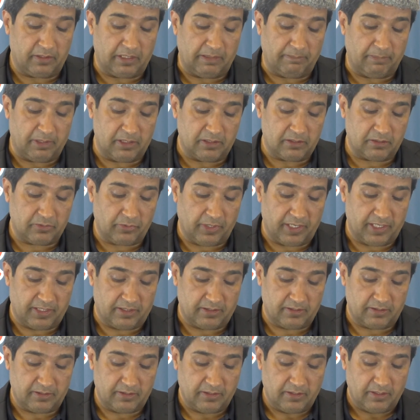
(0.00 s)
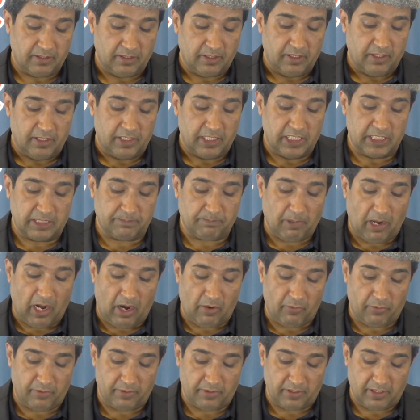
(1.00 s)
demonstrates His
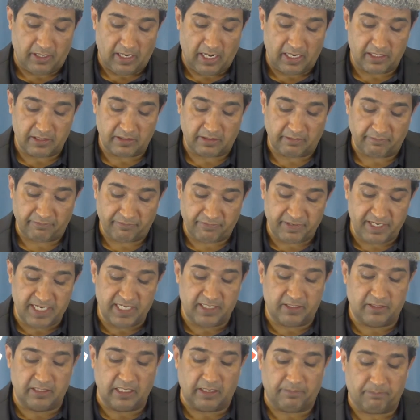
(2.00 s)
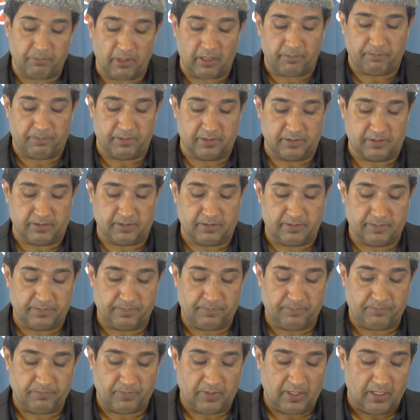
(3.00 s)
power and defeat their purpose
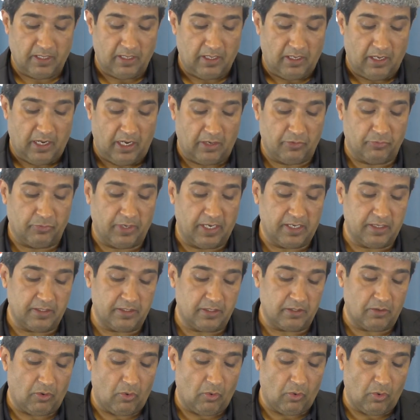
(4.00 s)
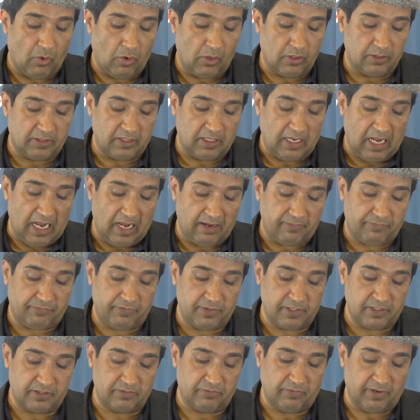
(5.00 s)
and render all their
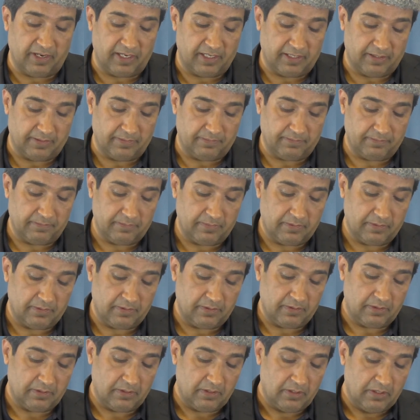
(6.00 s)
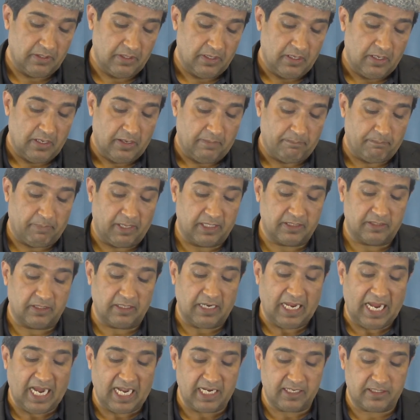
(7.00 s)
efforts vain. By their
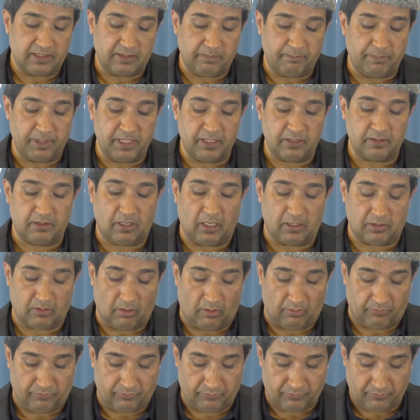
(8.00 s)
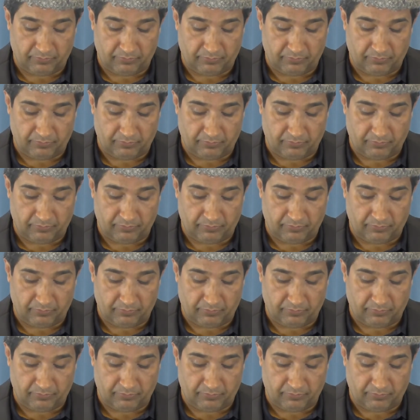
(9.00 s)
heads being cut off